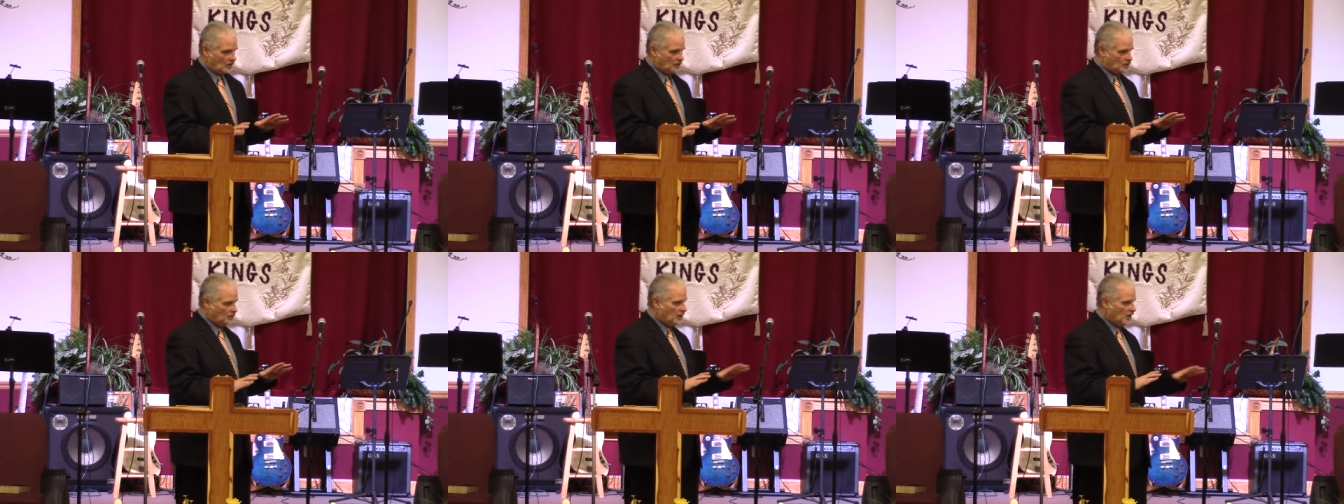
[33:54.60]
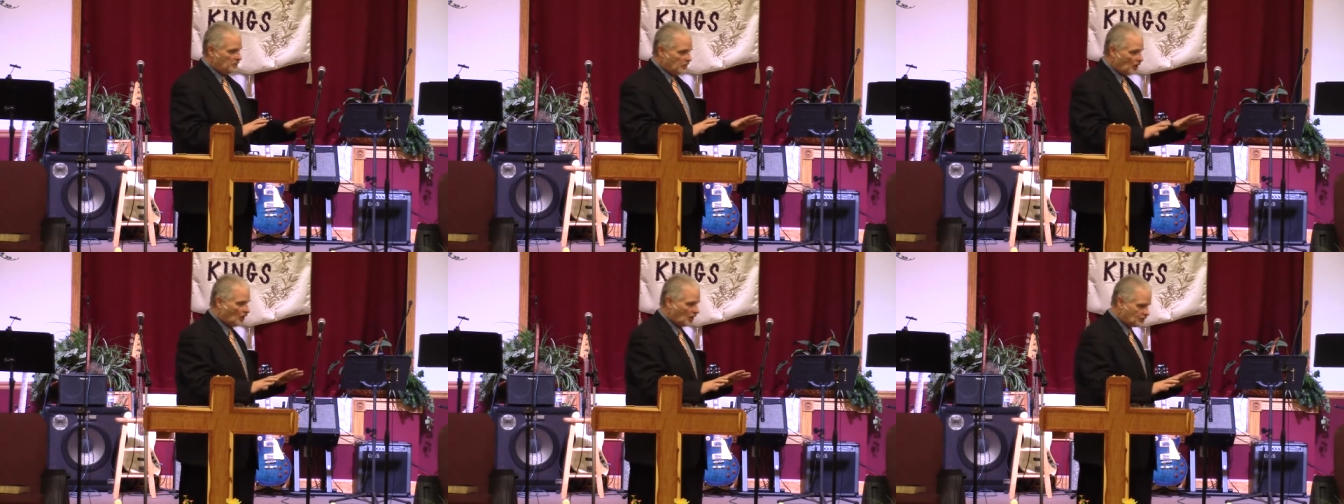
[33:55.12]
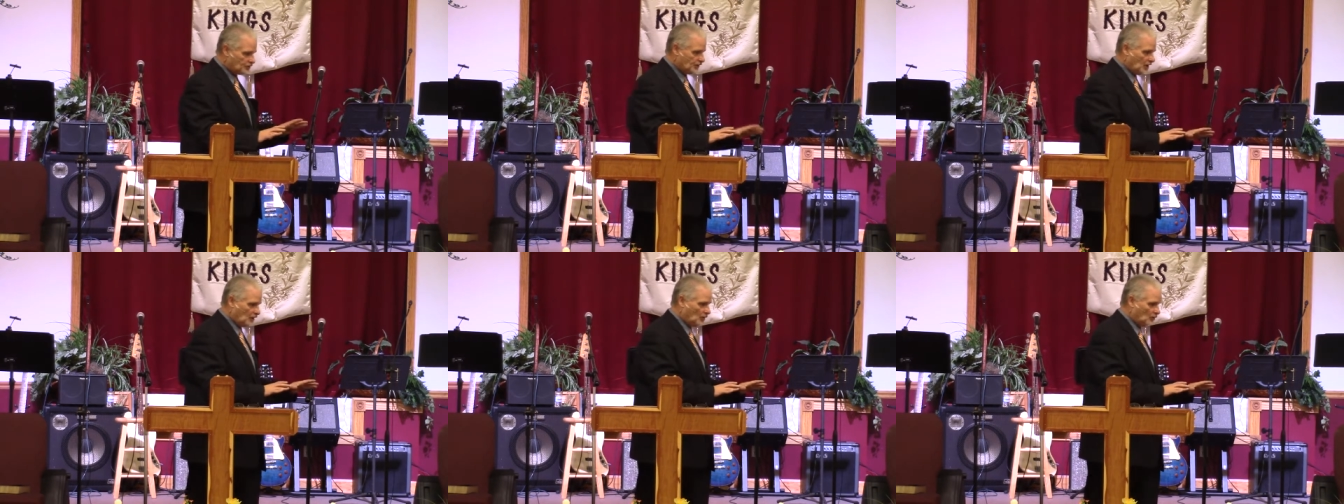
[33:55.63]
too many parts
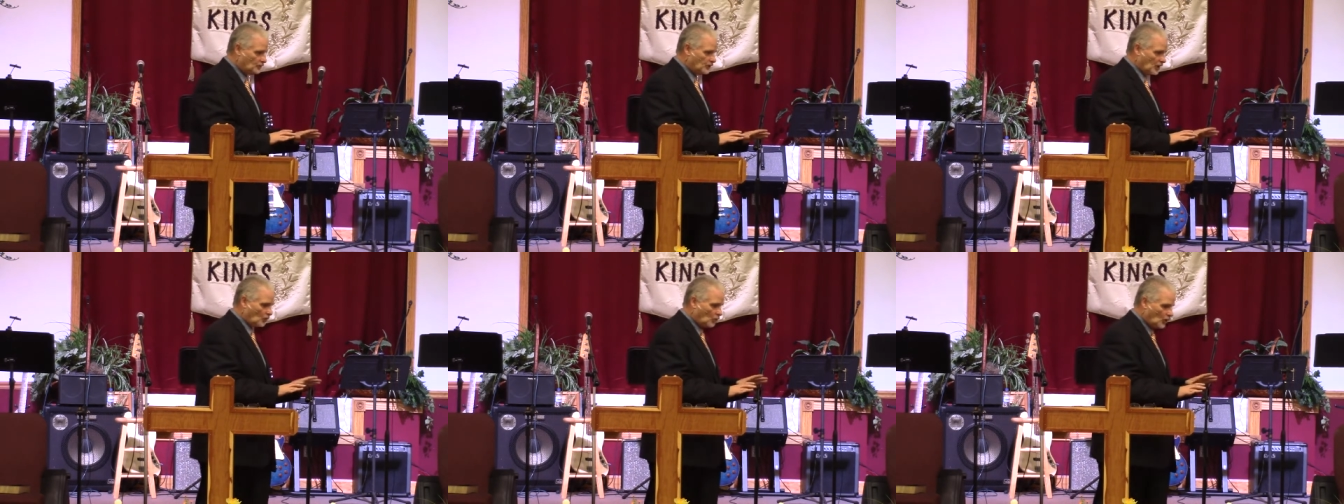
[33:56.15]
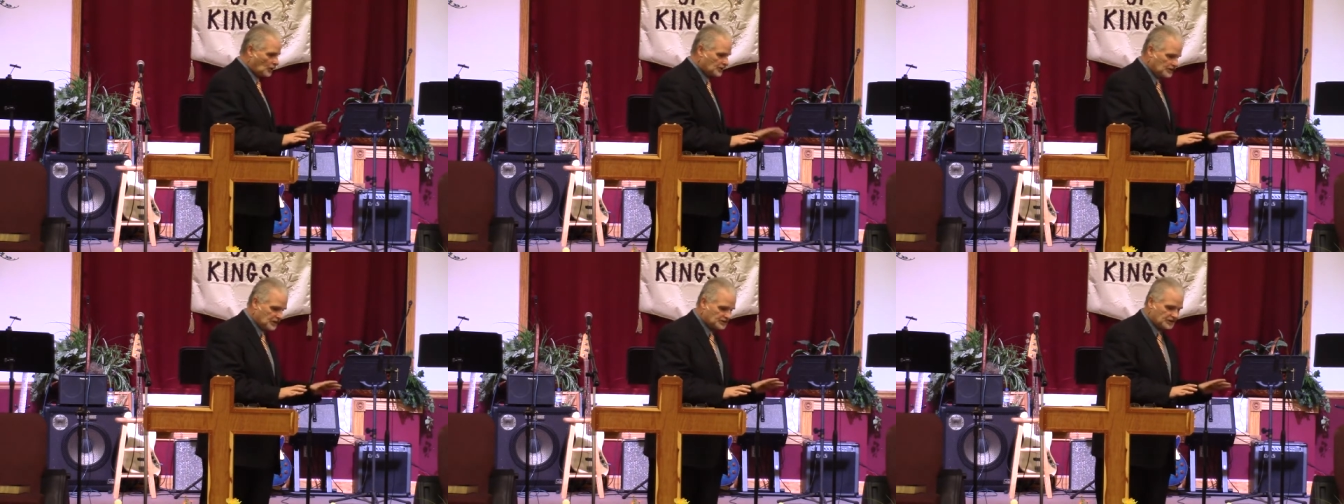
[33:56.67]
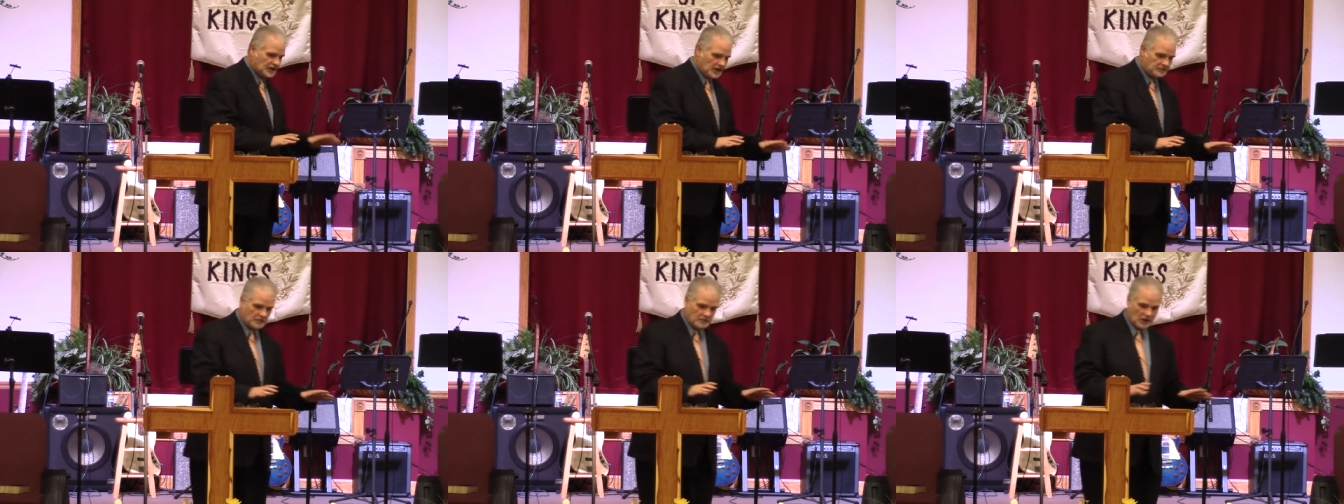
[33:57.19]
that are that are working that's
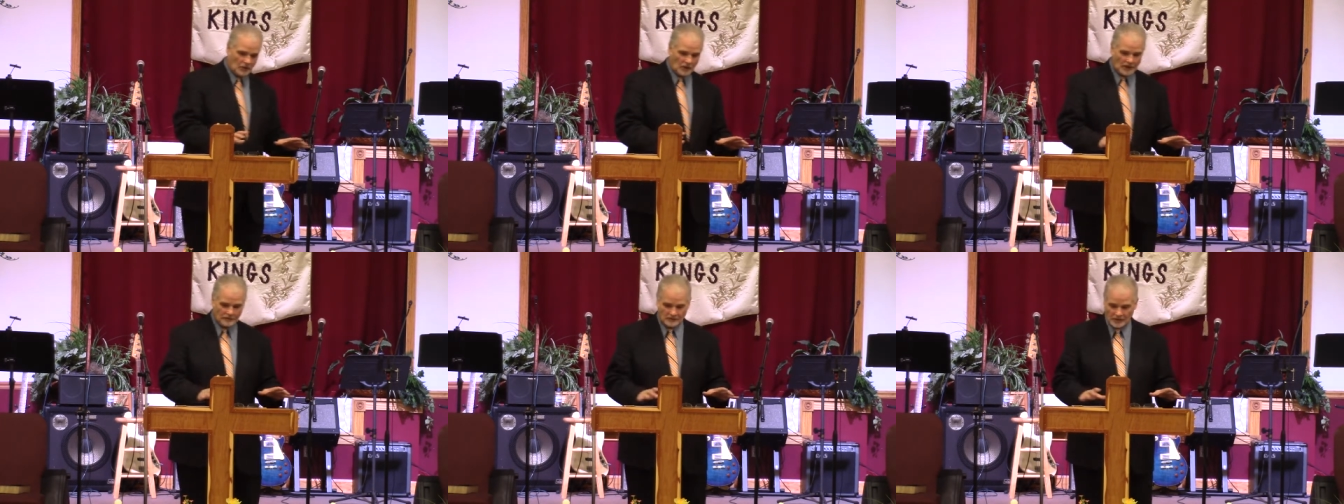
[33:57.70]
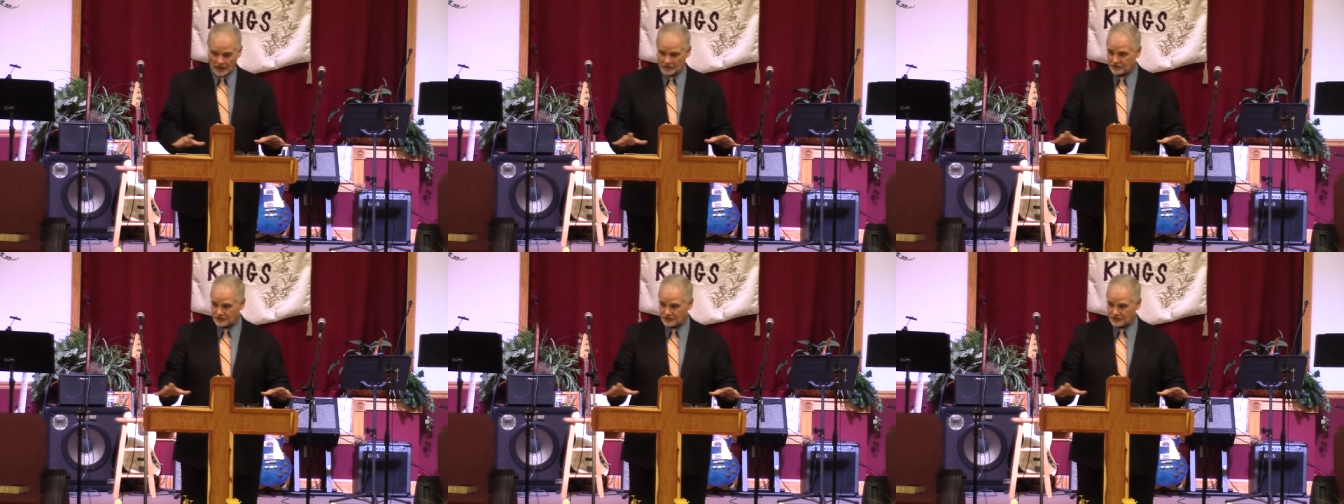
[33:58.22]
keeping me away from that.